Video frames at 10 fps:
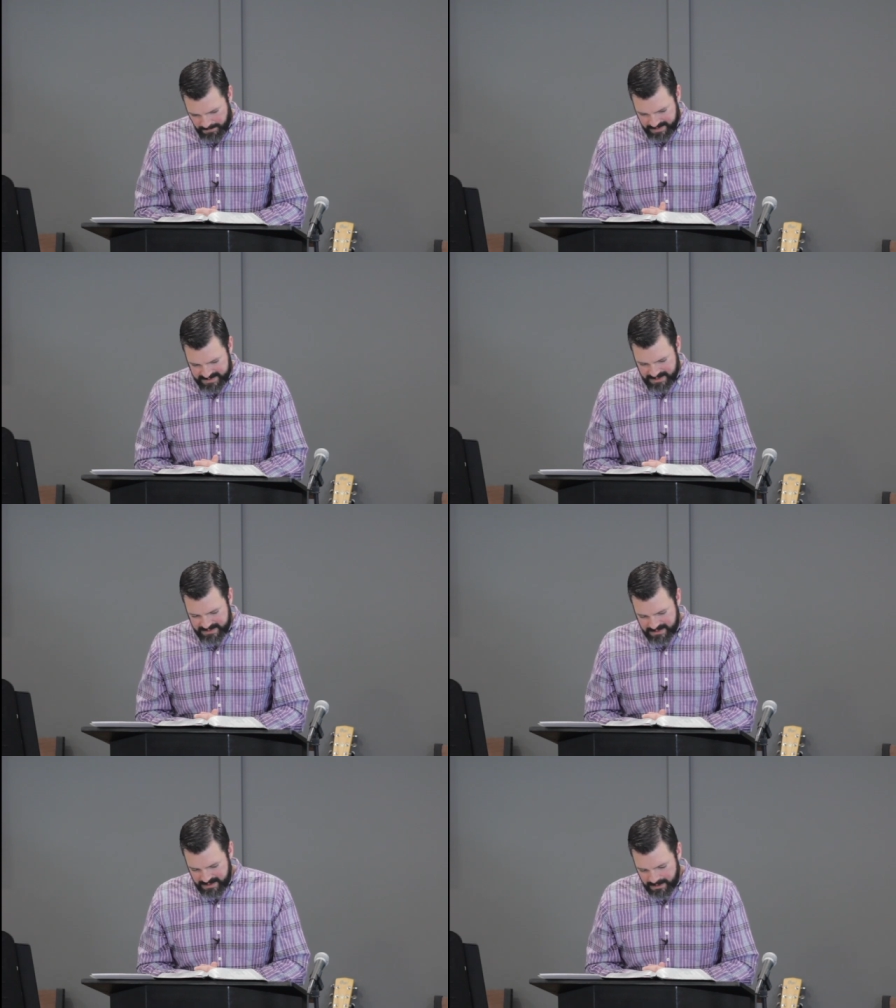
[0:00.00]
He
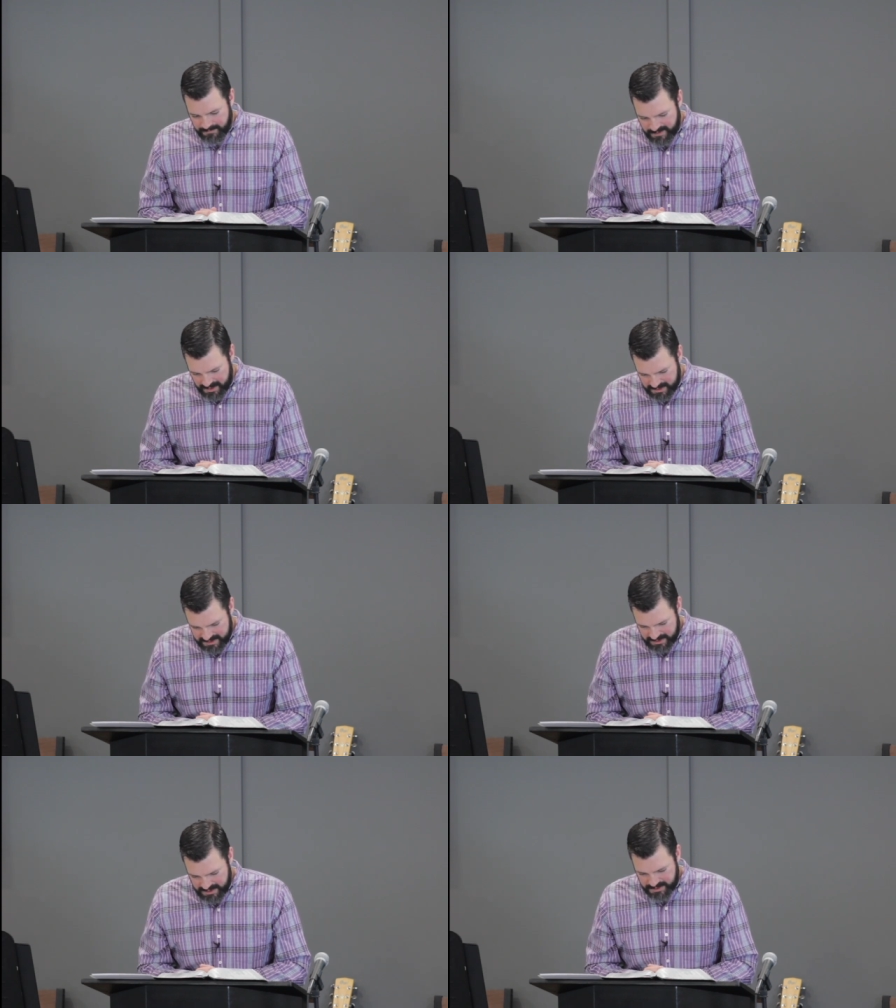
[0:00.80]
said to them,
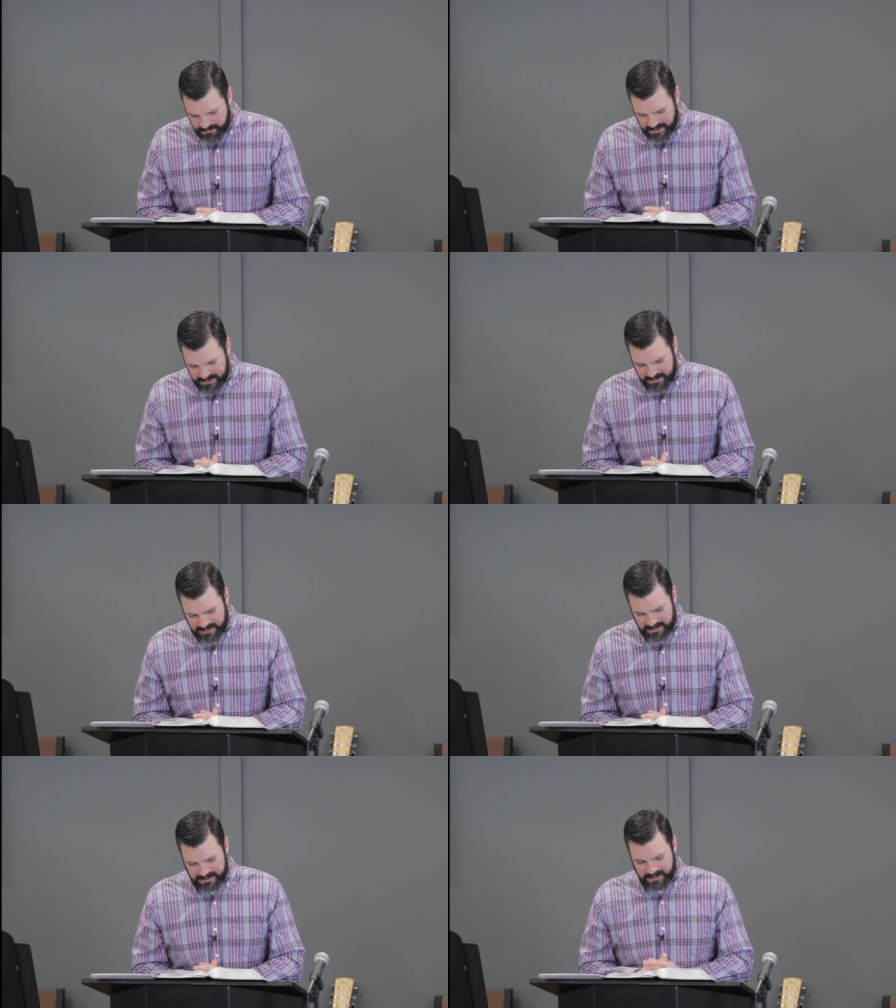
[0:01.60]
Thus it is
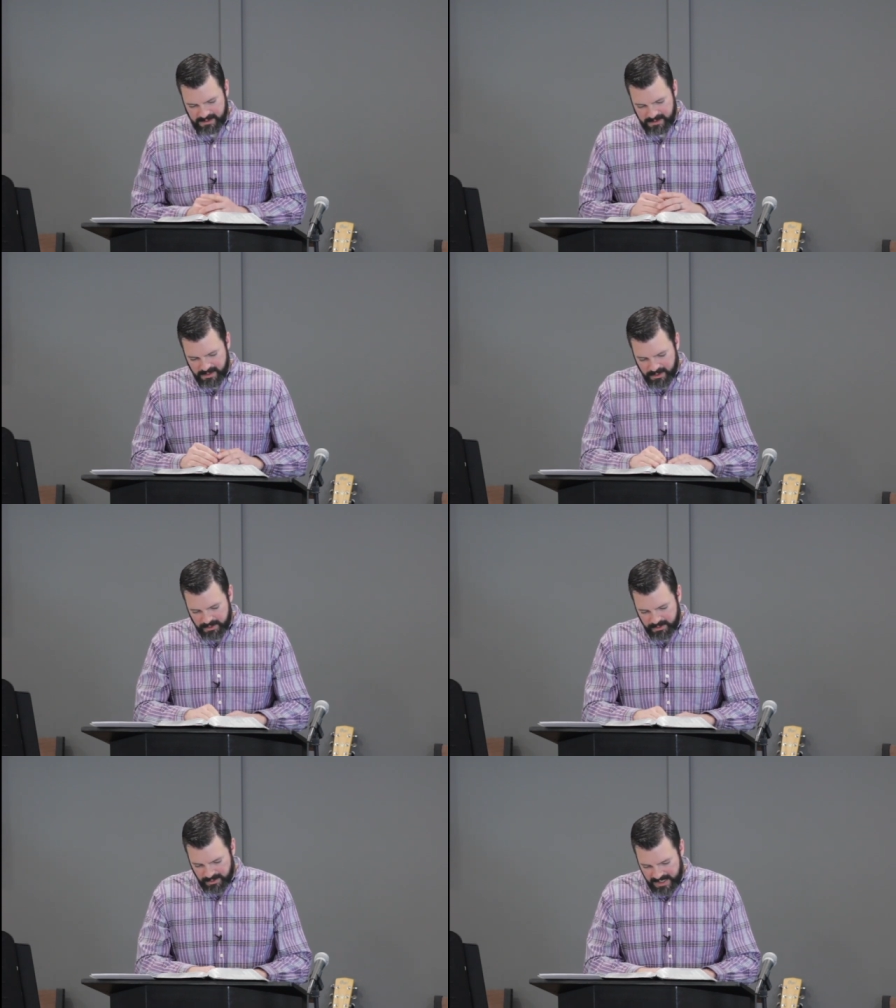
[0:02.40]
written that the
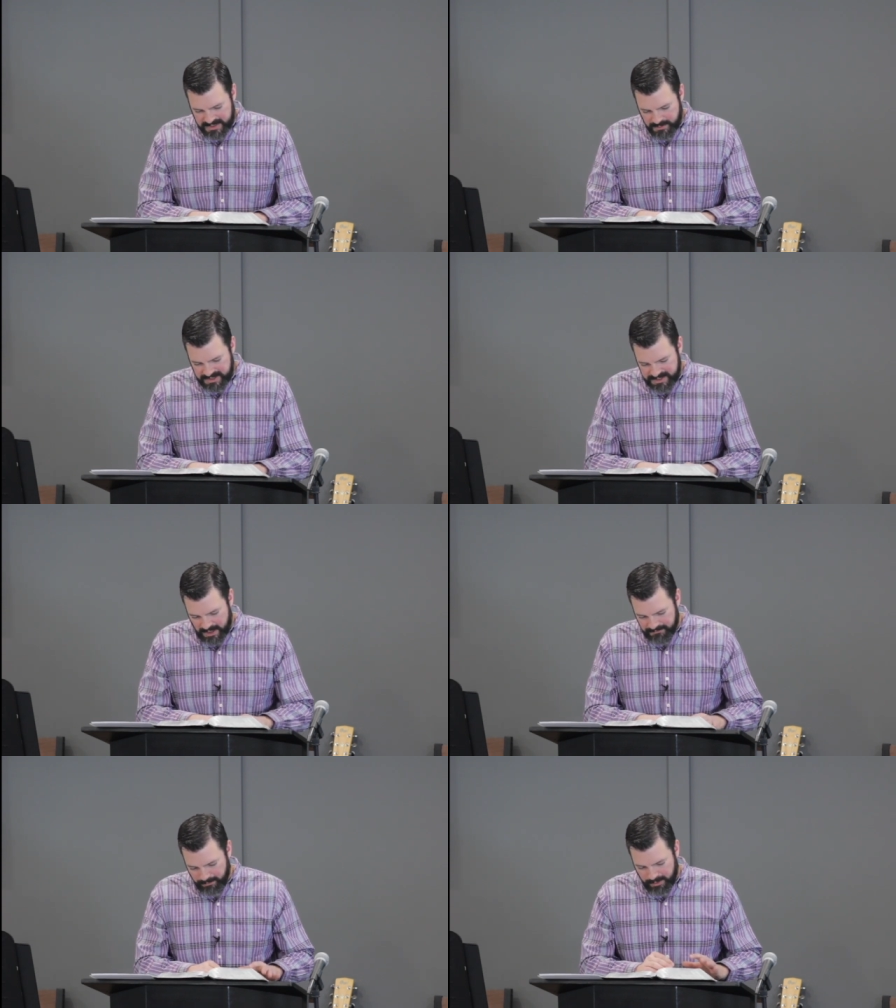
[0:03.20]
Christ would
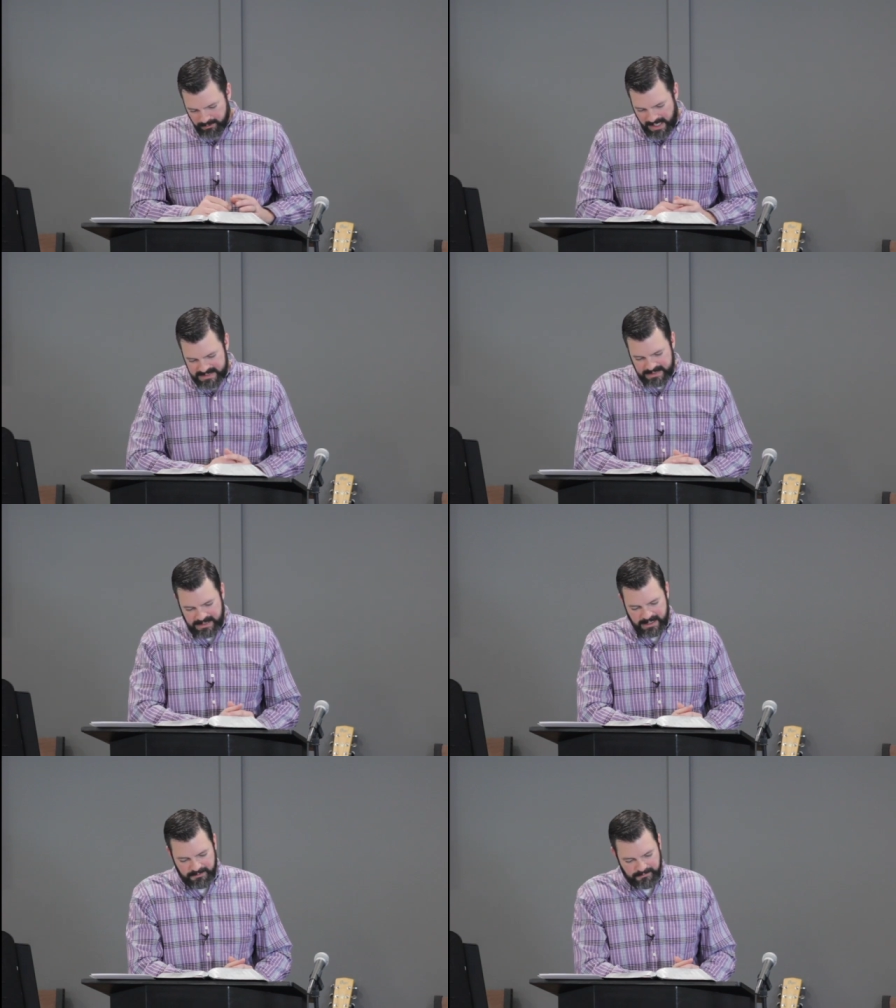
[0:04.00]
suffer and rise
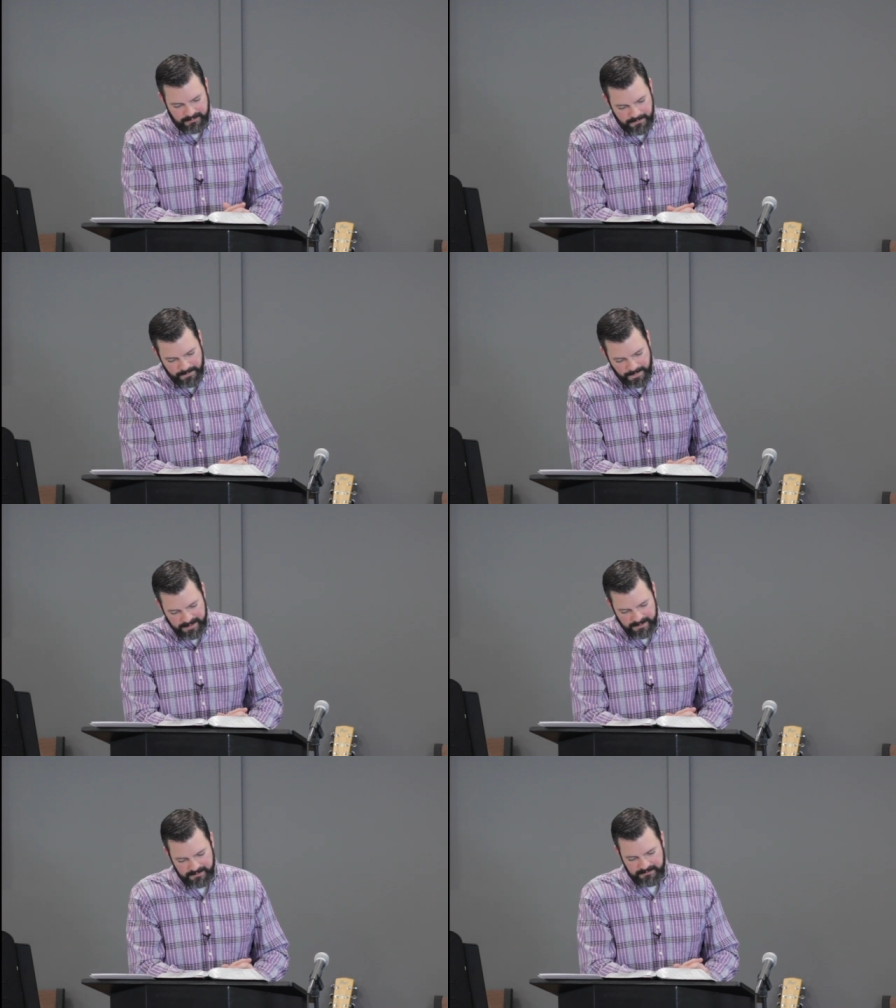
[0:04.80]
again
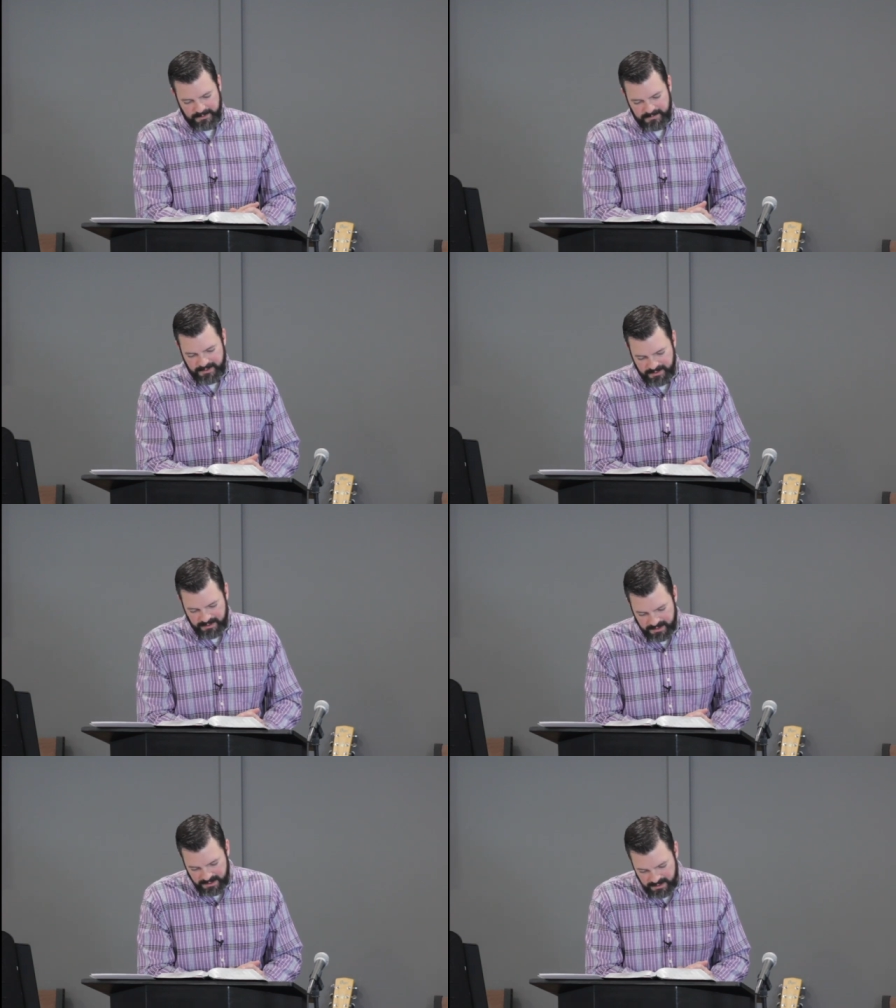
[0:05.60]
from the
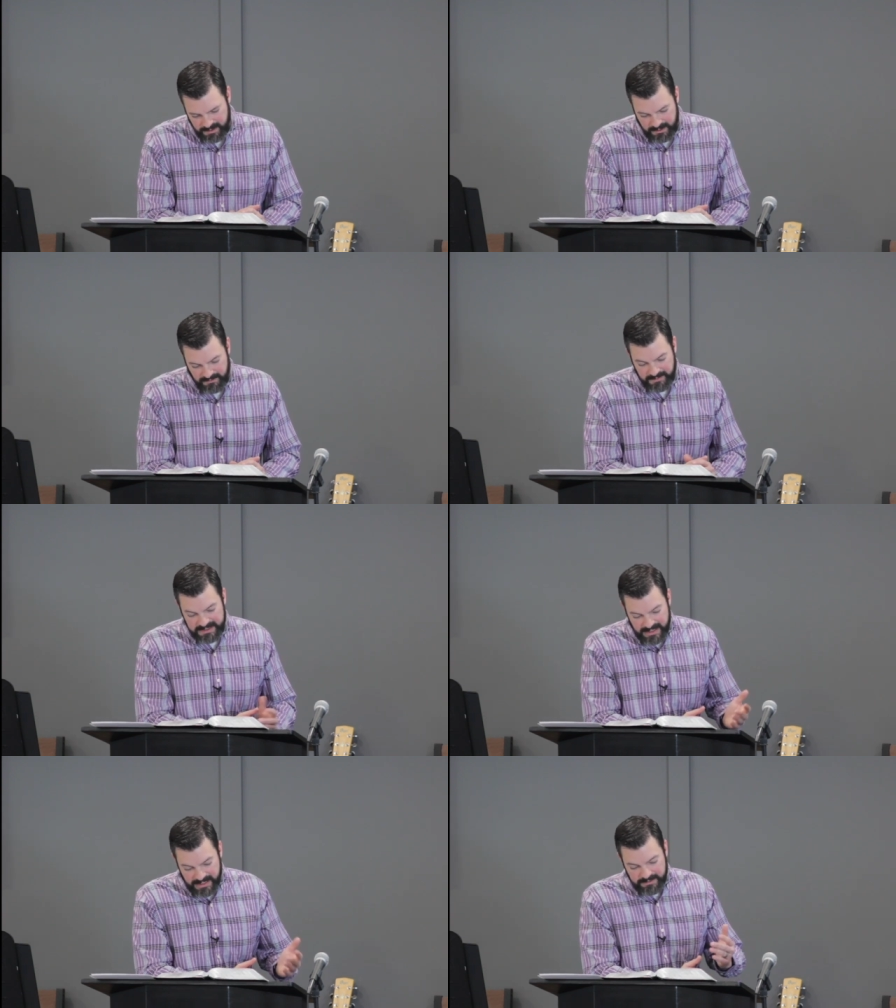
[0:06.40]
third from the
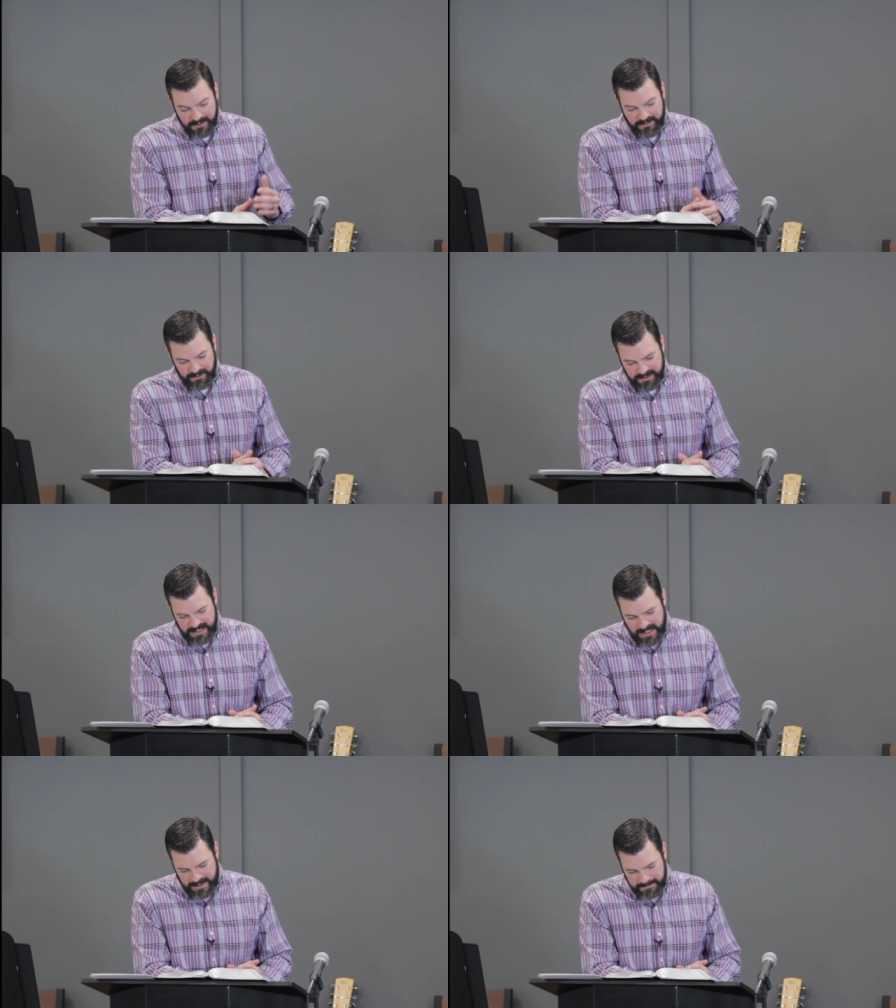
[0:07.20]
dead the third
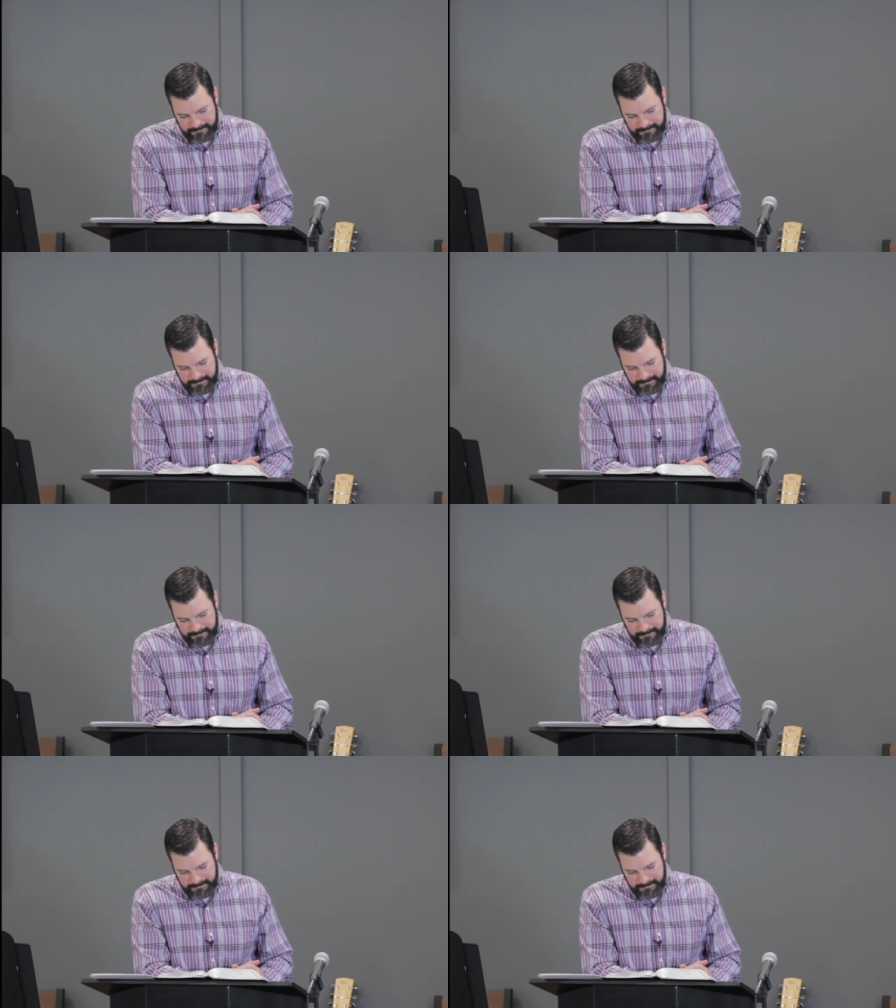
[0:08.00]
day